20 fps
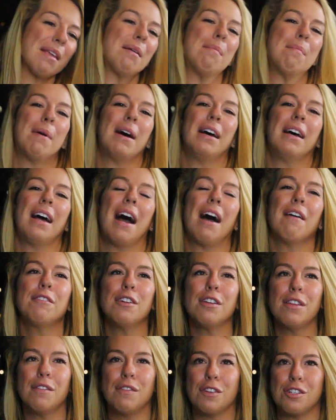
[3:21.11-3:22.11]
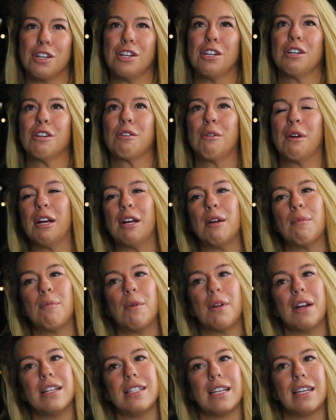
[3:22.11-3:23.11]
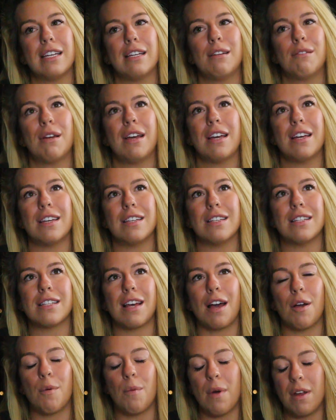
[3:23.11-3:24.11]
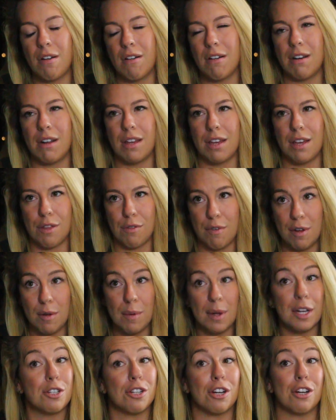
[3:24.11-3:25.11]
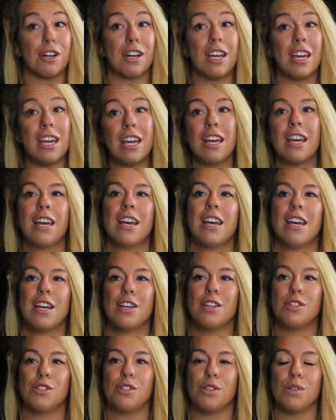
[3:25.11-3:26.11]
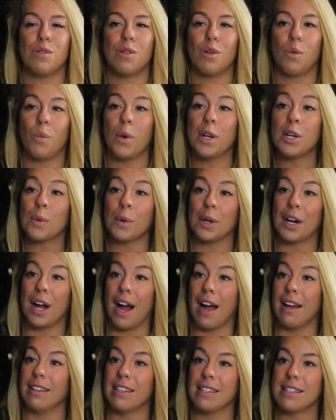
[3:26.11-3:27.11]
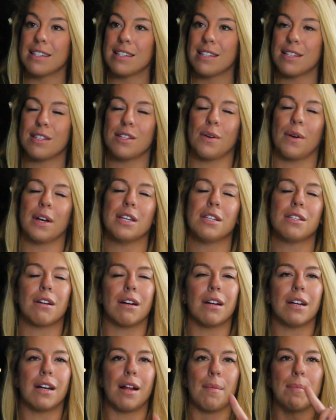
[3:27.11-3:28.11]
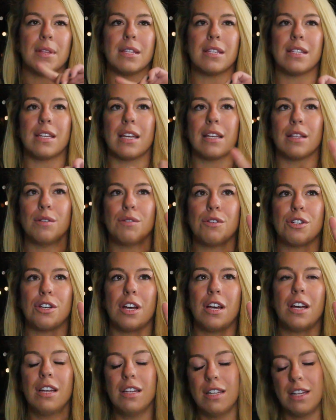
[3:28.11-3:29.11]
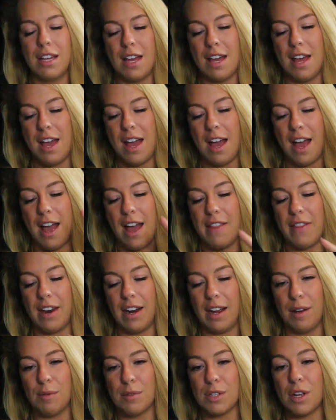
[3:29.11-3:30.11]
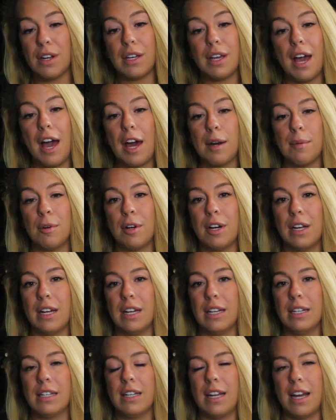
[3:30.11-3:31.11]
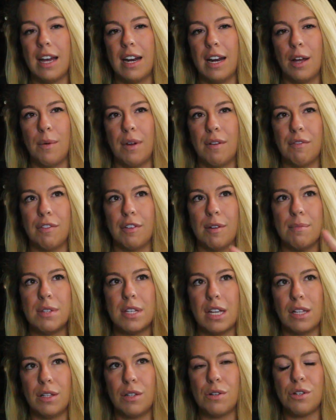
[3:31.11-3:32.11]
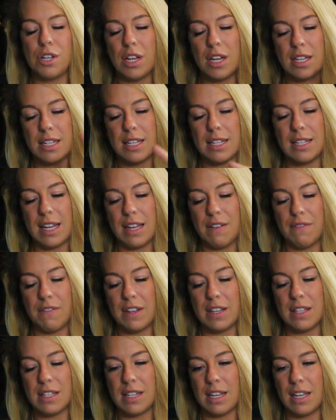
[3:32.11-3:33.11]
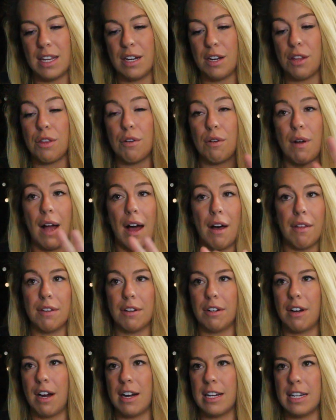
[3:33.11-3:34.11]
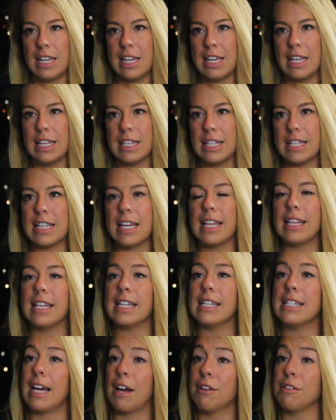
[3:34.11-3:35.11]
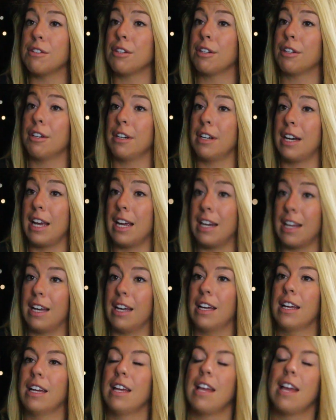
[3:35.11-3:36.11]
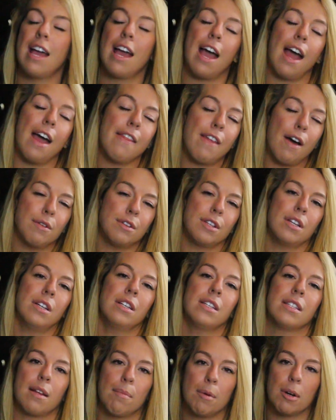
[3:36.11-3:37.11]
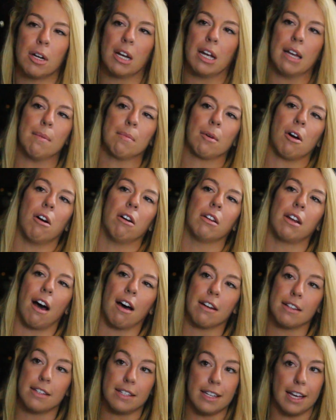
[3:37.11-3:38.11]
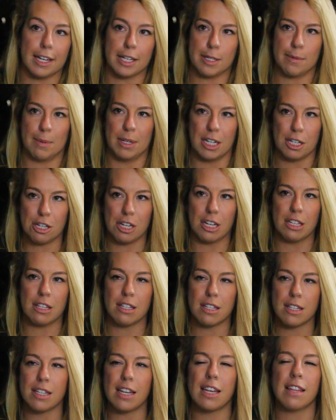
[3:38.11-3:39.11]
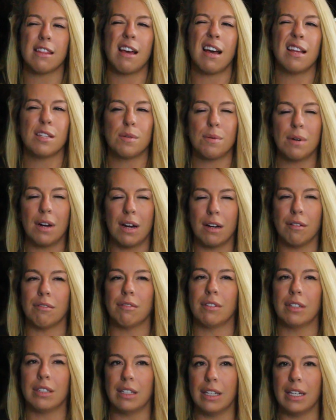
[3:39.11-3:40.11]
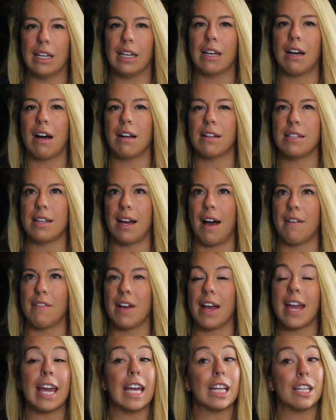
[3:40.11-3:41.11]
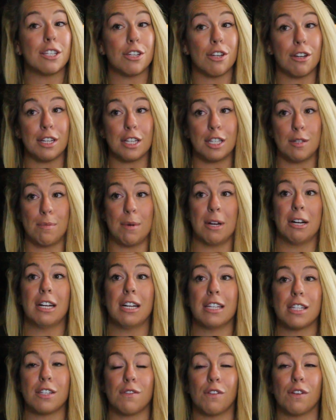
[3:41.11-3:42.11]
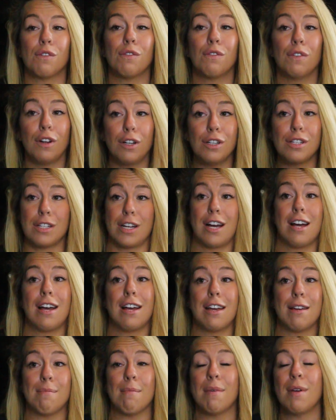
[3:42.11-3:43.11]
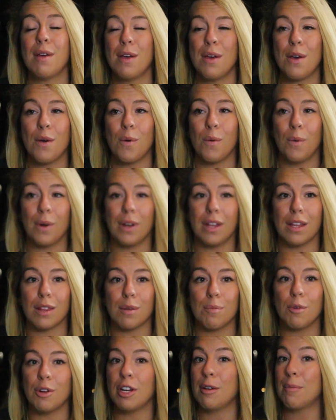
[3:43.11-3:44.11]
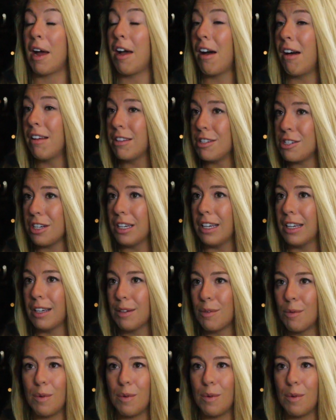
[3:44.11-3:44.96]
But after the Virginia Aquarium, what I did is I went on a three-week journey to the Windward Islands. So I started up in St. Lucia, and then I was on a catamaran, and I went from St. Lucia to St. Vincent, throughout the Grenadines, and then down to Grenada. And that was on a summer camp called Odyssey Expeditions. And that's where I really got to have a hands-on experience for the first time with marine biology.